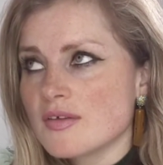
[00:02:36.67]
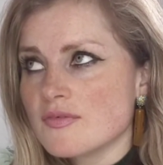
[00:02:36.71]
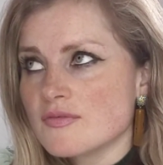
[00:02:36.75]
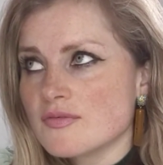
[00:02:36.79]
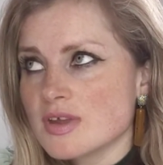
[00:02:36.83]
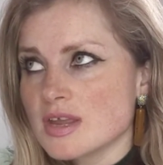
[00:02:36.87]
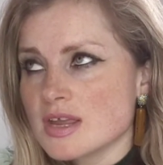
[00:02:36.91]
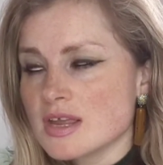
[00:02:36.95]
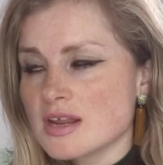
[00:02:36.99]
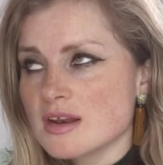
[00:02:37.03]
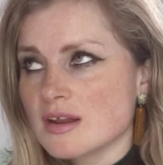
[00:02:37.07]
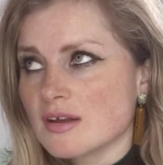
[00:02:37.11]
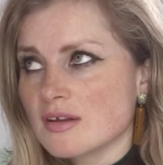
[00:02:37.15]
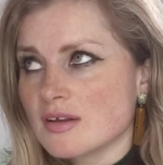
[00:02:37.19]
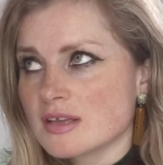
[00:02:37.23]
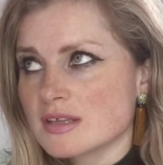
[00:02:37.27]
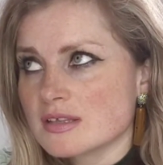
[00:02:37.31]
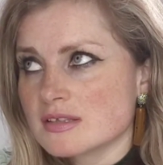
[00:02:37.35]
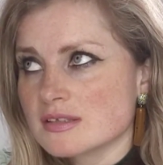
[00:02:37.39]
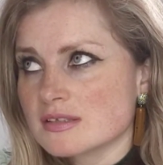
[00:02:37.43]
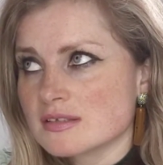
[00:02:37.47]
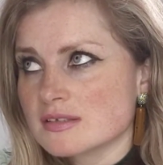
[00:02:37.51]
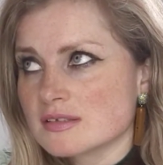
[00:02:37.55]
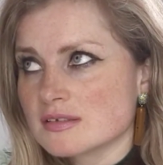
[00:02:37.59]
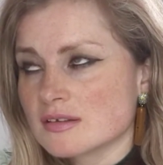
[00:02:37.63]

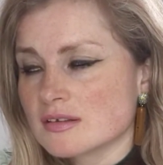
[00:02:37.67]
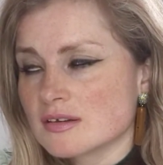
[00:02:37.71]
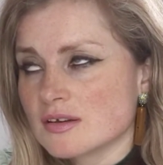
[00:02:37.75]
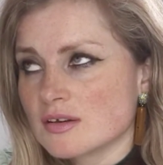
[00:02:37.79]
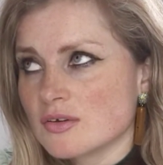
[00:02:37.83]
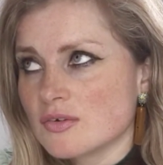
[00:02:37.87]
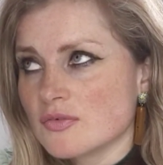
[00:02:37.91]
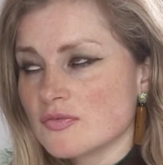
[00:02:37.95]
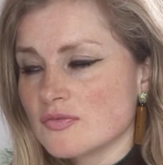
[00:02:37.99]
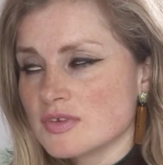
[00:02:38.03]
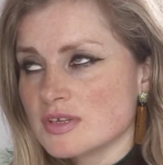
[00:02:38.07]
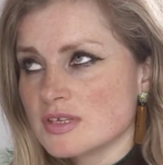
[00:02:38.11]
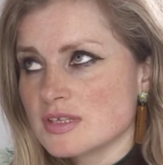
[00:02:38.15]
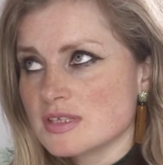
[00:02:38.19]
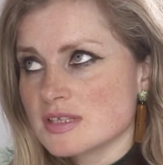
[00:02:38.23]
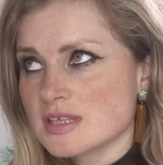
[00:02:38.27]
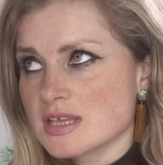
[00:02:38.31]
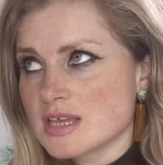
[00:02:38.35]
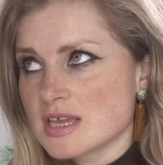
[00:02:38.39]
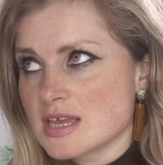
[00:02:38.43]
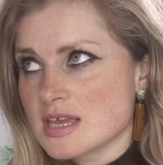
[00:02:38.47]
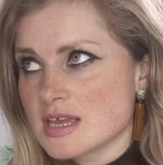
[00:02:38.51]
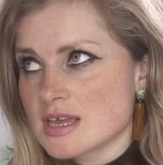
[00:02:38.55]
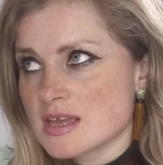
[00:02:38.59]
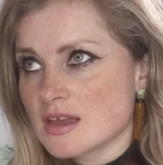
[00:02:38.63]
realised
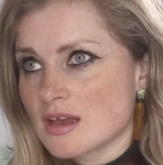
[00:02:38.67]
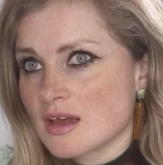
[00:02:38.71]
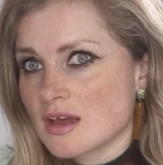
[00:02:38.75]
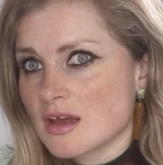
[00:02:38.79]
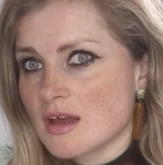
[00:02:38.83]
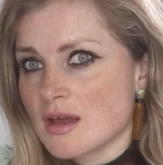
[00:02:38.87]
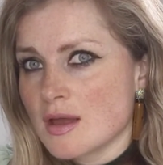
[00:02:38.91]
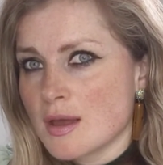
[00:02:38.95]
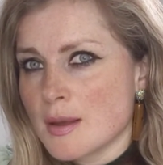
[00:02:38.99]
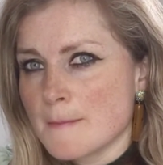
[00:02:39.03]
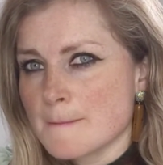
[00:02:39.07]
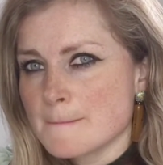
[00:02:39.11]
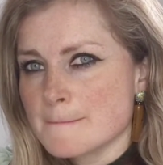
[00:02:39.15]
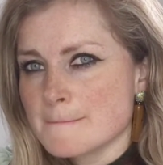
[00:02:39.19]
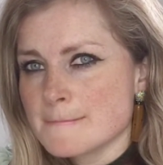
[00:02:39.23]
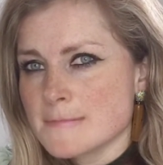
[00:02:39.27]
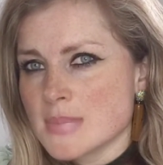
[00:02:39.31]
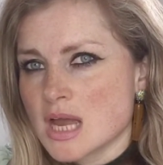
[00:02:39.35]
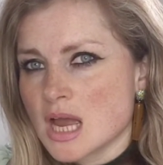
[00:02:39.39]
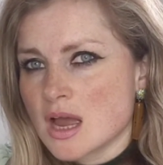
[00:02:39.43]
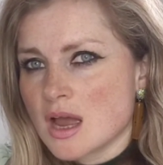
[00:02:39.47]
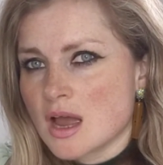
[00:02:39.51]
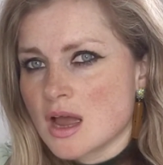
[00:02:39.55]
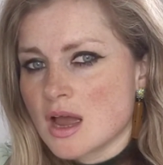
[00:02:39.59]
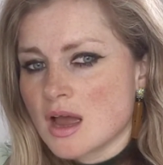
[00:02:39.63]
obviously
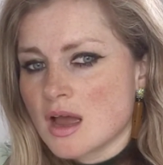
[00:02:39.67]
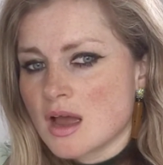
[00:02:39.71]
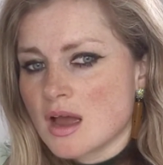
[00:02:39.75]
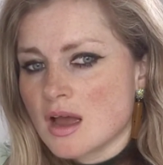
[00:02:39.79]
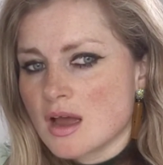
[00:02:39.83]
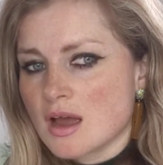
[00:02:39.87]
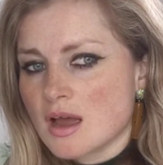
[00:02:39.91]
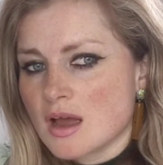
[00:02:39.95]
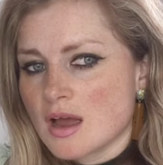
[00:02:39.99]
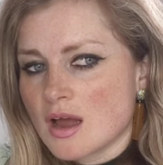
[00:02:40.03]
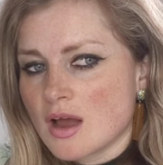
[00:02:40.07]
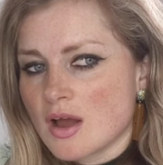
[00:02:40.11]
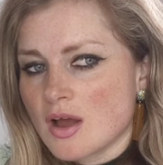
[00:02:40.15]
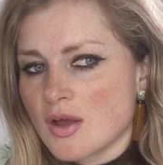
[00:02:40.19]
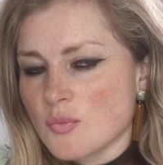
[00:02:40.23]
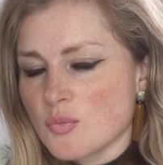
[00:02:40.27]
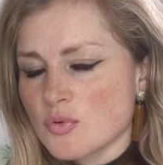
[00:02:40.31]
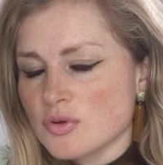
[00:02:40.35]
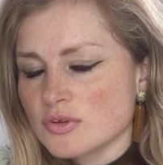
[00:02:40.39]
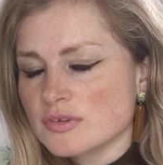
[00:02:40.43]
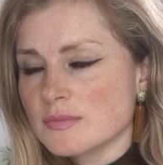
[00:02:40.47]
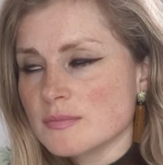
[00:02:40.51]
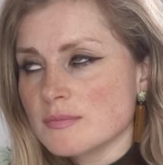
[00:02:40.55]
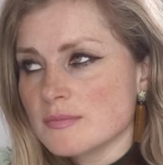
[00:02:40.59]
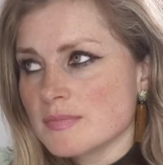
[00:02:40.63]
I
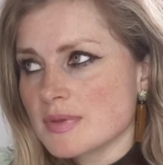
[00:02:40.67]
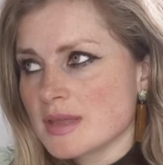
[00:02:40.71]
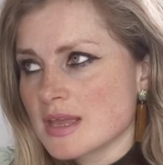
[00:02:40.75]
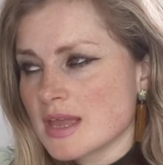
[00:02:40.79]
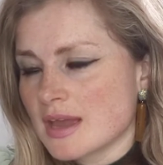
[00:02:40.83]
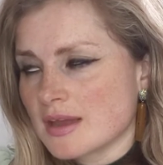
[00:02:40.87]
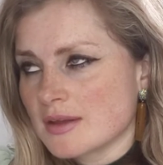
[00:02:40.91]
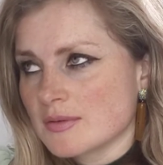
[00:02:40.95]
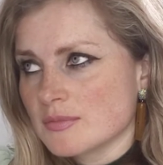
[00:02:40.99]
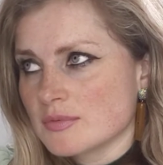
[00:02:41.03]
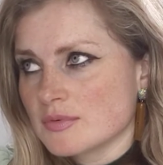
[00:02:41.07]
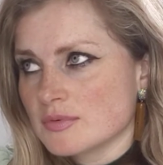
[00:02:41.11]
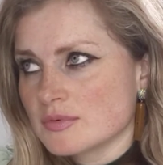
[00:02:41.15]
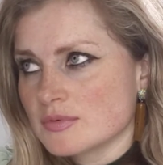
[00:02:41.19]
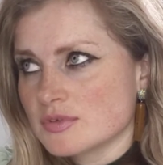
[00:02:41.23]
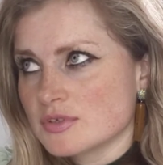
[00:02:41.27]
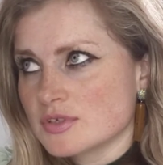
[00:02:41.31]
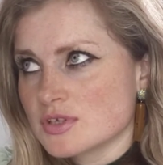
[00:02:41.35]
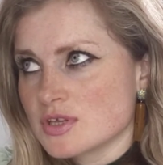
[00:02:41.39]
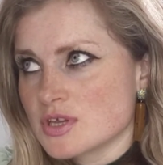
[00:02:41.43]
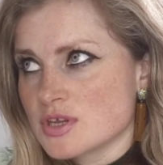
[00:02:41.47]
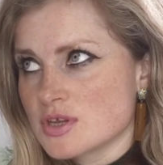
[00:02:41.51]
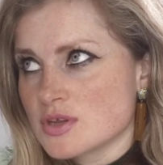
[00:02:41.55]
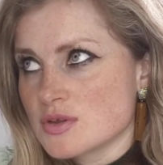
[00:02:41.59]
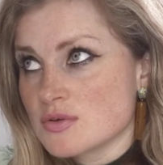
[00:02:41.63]
wouldn't be able
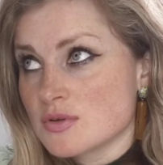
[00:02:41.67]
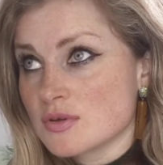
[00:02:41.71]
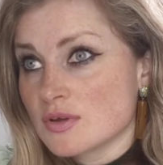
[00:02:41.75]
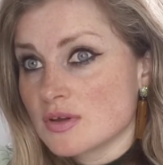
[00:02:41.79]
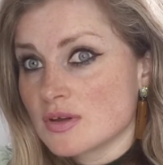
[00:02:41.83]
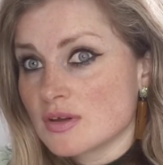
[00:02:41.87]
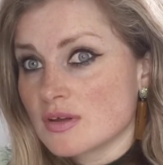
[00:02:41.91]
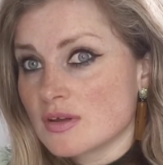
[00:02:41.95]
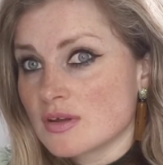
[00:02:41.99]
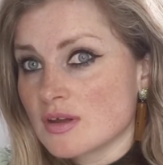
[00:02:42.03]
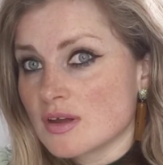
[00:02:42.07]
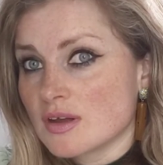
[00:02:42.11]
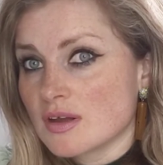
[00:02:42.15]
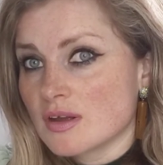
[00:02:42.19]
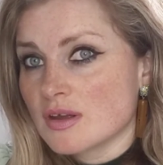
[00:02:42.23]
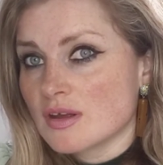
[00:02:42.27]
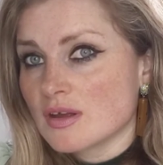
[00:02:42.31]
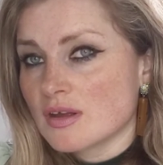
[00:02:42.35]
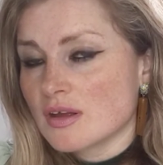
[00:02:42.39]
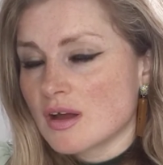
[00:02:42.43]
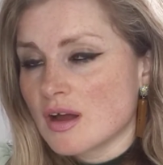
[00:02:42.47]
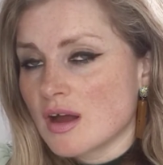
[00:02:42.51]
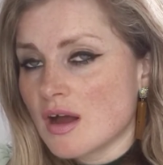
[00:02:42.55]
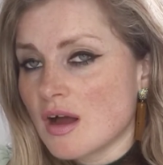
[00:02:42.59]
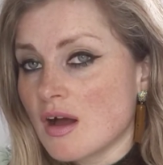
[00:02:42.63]
to.
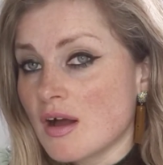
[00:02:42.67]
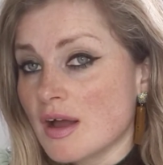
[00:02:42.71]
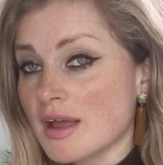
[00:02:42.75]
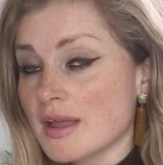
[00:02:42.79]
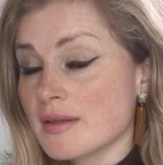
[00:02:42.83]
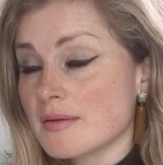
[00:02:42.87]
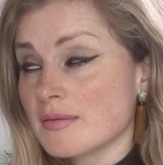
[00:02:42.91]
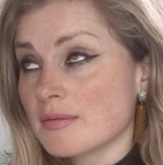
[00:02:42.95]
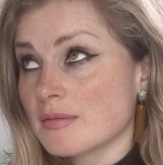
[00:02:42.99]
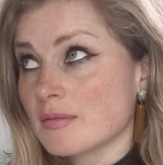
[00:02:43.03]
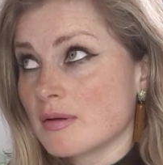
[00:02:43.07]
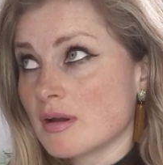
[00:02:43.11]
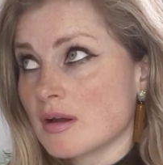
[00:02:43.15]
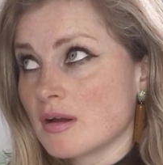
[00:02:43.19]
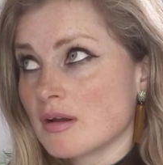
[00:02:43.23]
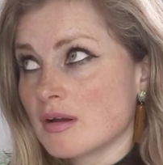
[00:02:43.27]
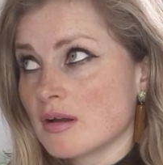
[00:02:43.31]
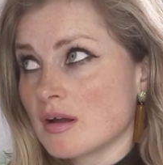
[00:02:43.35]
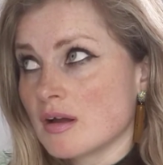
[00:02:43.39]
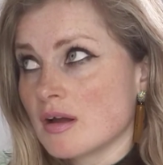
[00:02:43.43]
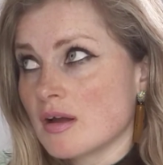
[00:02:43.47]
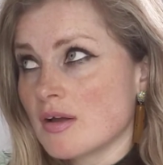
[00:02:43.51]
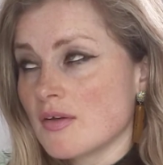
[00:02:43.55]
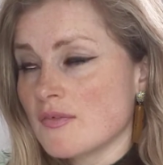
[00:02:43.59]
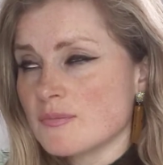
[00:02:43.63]
I've
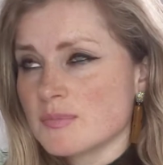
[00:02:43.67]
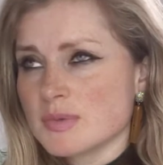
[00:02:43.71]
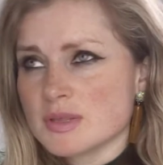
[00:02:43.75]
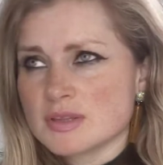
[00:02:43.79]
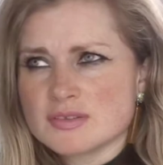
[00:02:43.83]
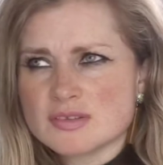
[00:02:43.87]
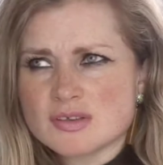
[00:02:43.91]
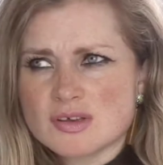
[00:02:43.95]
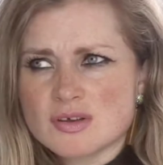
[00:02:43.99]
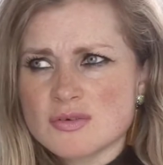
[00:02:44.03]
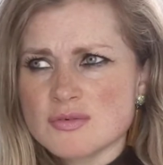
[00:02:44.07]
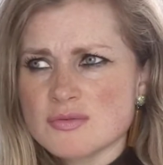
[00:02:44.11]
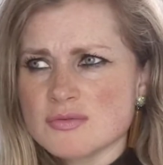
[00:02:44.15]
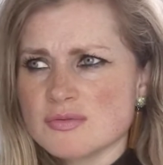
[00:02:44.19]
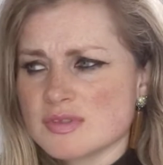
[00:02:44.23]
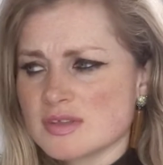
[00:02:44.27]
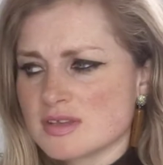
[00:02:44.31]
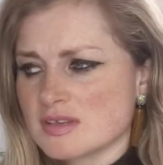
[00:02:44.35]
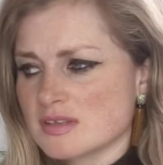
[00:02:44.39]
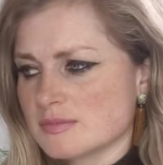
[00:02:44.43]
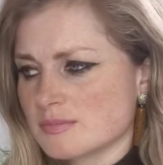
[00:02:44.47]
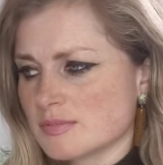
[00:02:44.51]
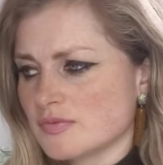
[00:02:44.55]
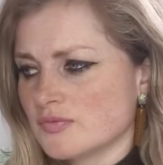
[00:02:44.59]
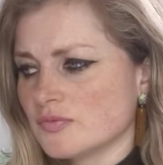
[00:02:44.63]
been told
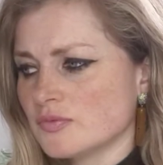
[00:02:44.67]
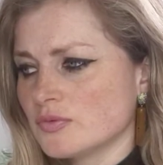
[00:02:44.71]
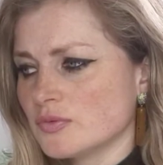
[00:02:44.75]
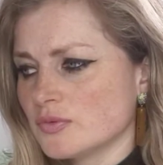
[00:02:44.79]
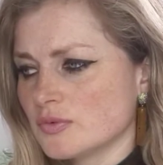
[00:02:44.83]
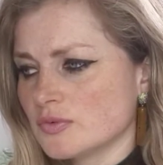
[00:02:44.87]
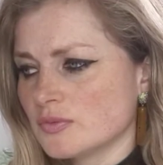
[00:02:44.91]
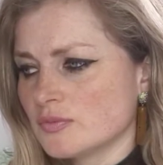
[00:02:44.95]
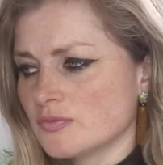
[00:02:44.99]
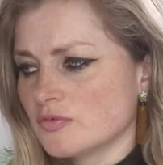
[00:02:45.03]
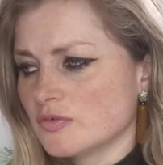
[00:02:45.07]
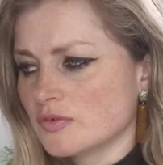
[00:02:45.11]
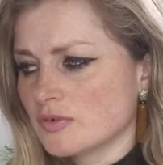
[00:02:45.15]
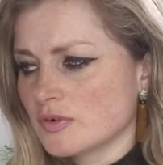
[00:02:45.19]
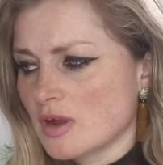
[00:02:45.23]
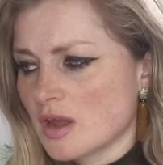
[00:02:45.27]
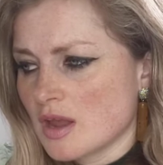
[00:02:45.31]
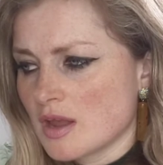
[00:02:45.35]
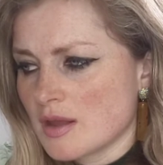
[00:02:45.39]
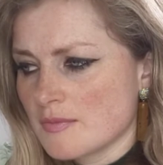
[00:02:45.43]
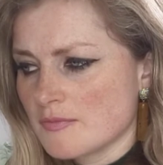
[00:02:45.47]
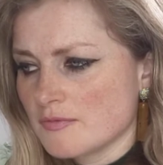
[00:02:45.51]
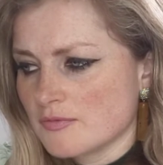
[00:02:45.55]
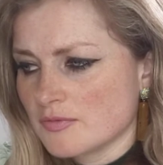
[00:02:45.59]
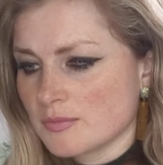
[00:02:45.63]
this before
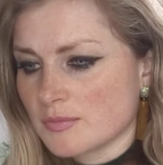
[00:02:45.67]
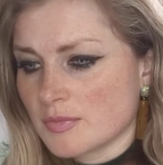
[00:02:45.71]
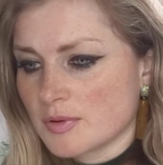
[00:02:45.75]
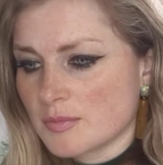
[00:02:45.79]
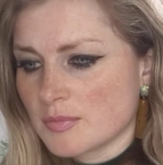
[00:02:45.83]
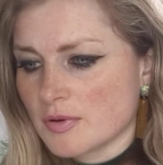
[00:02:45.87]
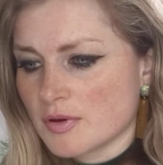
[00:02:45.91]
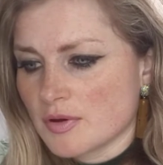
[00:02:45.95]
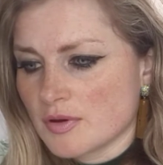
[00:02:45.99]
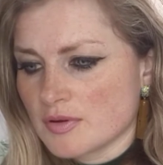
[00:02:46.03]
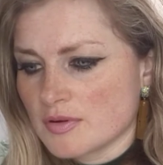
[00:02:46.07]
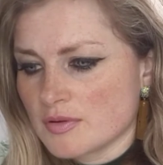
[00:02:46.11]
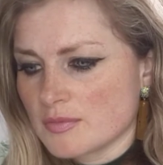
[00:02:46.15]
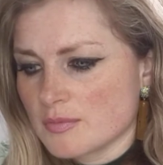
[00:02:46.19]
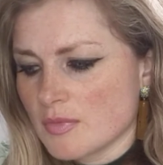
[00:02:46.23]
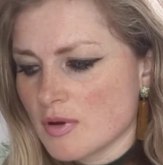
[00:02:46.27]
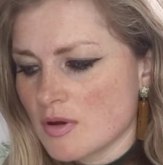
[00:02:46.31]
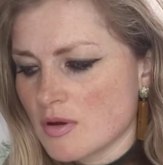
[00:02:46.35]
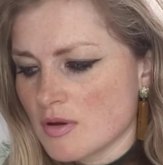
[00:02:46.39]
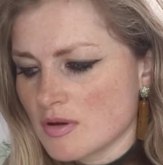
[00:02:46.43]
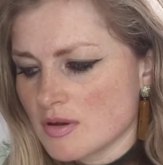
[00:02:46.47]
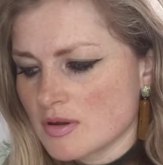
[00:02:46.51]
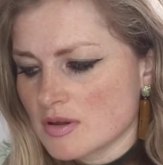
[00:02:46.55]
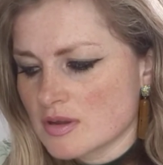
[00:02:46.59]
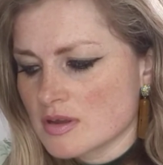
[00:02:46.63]
from my partner
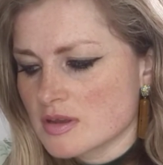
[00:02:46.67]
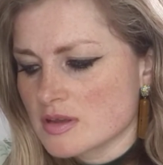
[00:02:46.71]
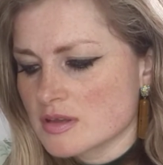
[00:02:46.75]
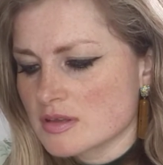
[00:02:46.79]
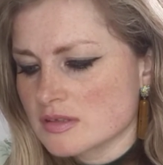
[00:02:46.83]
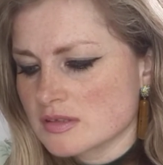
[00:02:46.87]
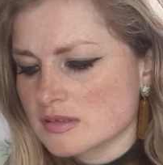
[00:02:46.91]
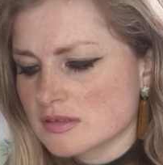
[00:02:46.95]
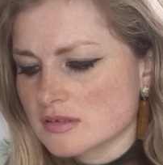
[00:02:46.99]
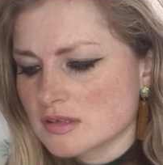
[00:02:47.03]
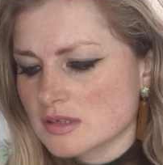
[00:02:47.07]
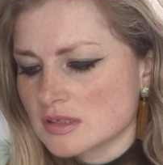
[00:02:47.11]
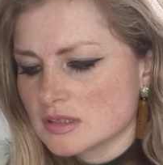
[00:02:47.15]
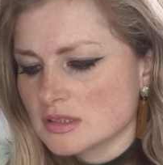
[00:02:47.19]
Marcus,